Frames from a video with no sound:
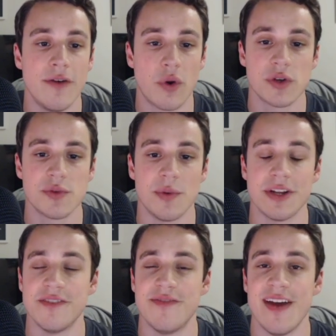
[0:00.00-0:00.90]
Of course, we
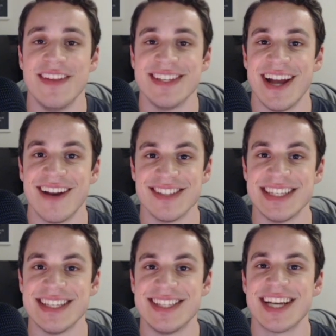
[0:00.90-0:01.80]
want to defend this knight on
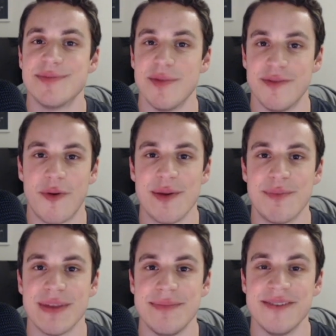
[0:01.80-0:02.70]
c6 before we
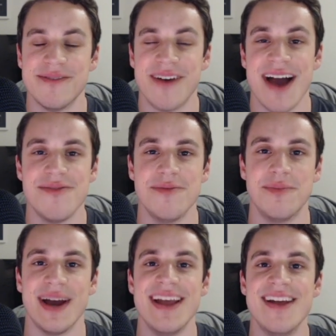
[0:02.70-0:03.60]
play b5,
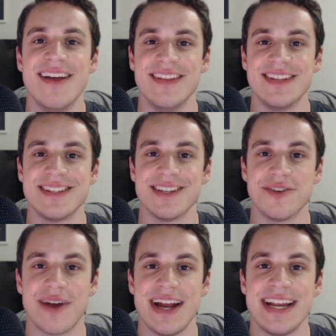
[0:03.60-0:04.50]
but this is a
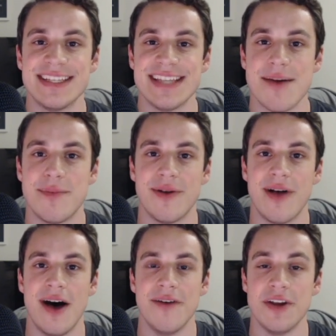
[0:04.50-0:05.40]
great example
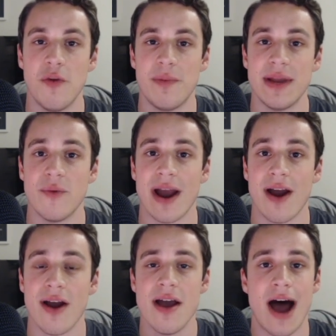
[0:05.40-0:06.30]
of an opening
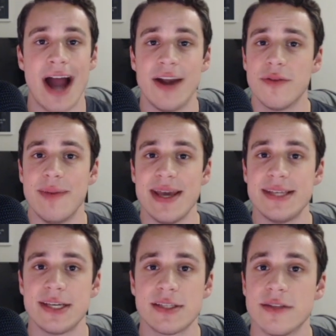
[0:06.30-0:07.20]
where I know the
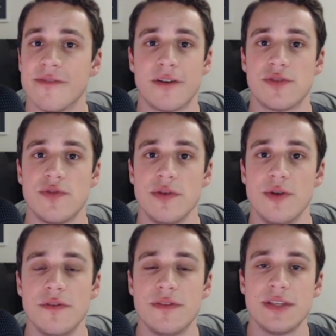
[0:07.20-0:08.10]
basics, the first few
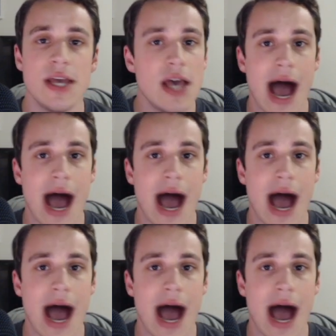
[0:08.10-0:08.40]
moves.